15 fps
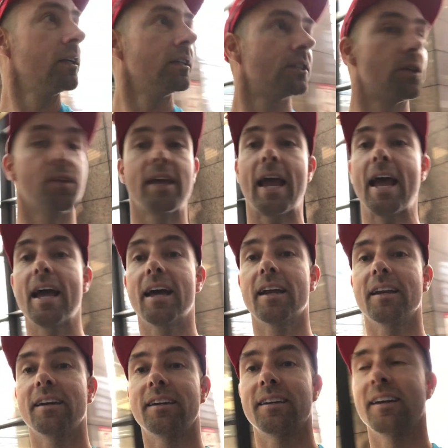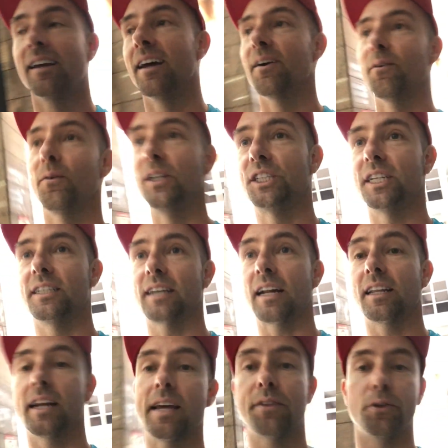to the end, which is
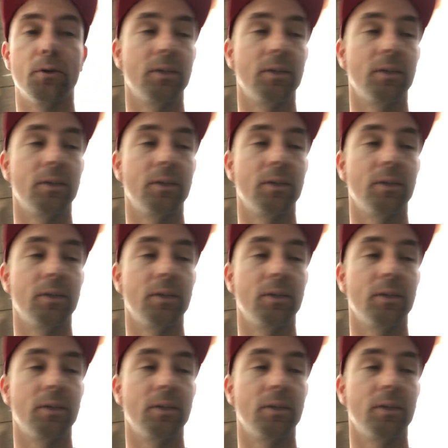underneath New